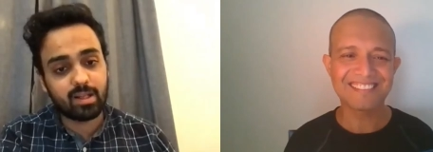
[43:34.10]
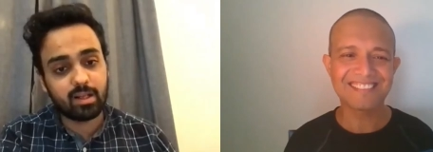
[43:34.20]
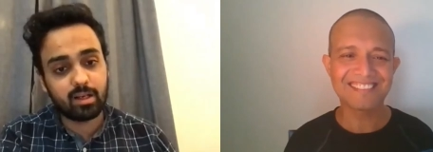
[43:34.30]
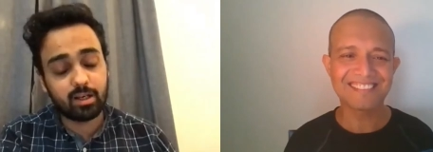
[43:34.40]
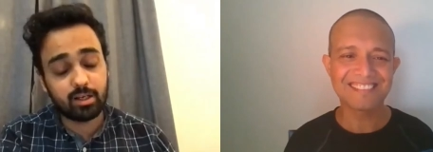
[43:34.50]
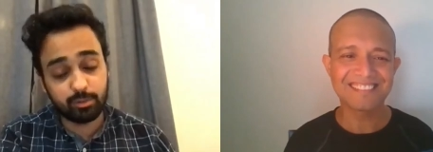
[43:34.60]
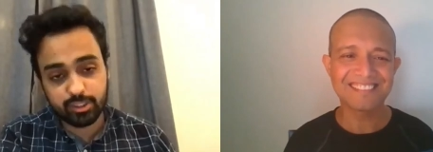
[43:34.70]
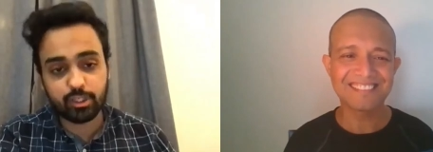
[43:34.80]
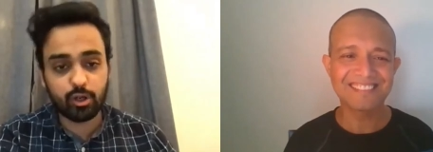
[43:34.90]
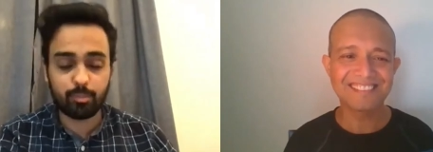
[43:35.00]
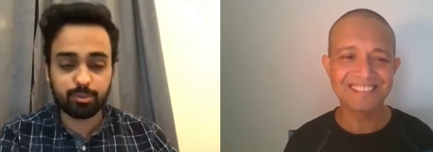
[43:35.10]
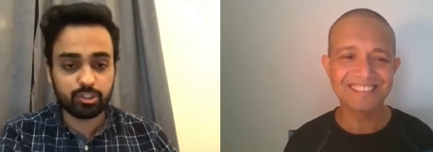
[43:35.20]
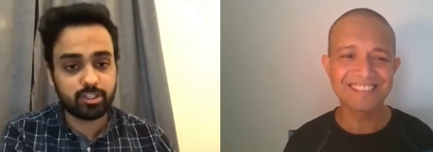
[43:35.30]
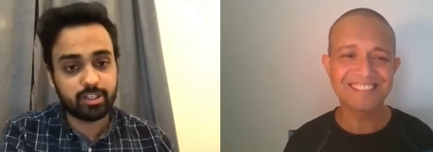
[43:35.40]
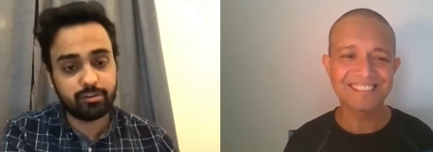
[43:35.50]
Speaker 1: it was a good
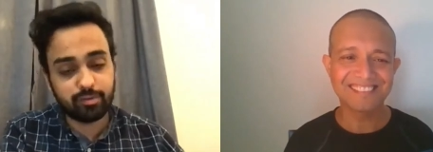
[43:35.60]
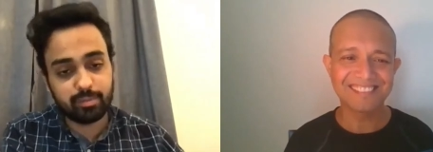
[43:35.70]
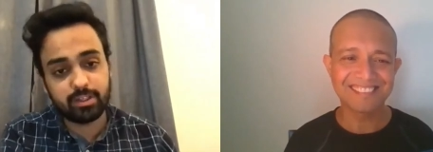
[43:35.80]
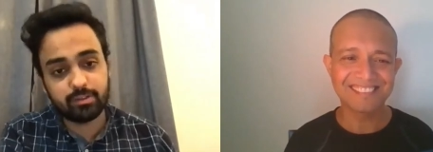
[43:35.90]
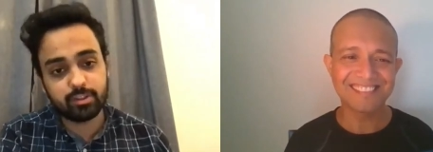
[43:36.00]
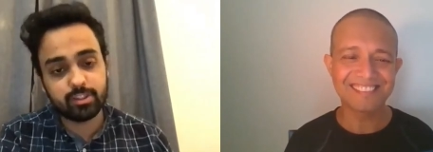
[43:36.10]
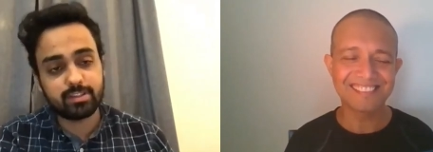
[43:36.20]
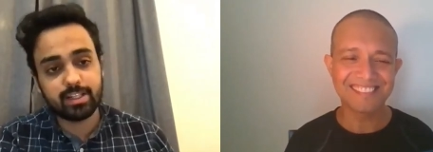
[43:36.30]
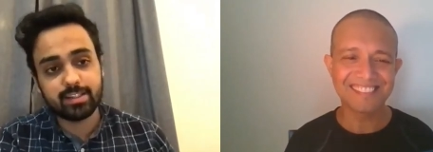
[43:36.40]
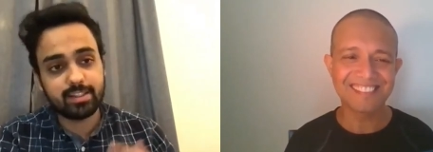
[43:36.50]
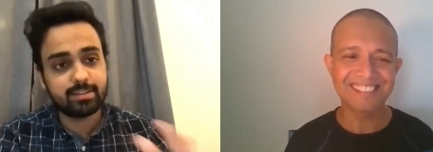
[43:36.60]
opportunity for me to just let things